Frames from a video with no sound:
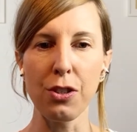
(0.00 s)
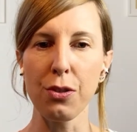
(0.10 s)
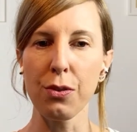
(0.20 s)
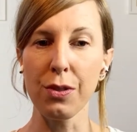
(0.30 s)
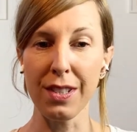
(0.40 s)

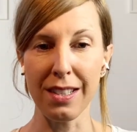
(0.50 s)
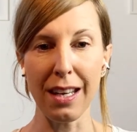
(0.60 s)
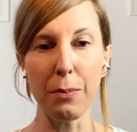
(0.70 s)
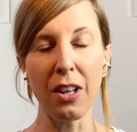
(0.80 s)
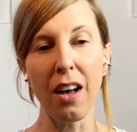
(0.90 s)
to
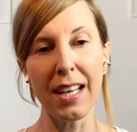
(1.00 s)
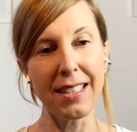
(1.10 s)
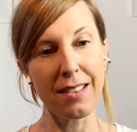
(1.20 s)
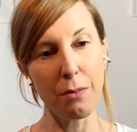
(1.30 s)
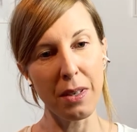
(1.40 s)

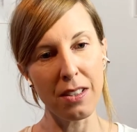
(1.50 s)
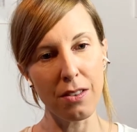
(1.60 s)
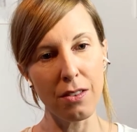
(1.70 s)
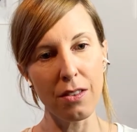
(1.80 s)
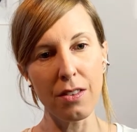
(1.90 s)
stabilize the
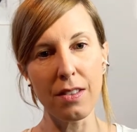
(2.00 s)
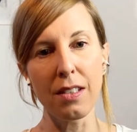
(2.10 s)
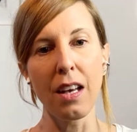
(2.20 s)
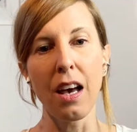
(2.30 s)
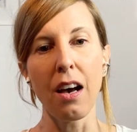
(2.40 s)
muscles